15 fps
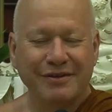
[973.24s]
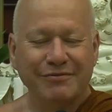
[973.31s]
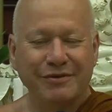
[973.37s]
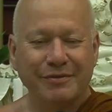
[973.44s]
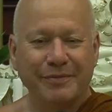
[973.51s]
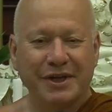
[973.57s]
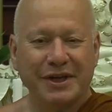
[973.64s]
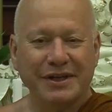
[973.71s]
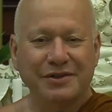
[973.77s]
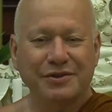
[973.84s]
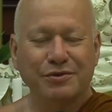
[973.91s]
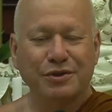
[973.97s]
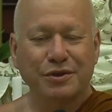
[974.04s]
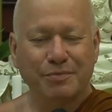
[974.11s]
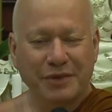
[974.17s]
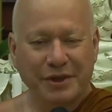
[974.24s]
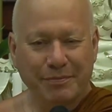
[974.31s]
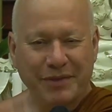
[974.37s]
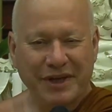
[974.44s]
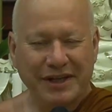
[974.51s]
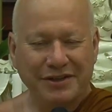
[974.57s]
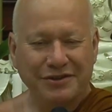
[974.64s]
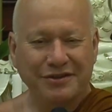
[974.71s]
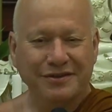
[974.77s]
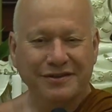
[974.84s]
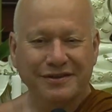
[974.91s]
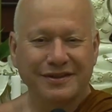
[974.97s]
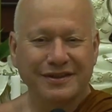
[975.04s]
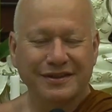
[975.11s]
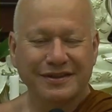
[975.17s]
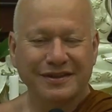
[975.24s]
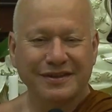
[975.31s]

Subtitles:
remind you to be patient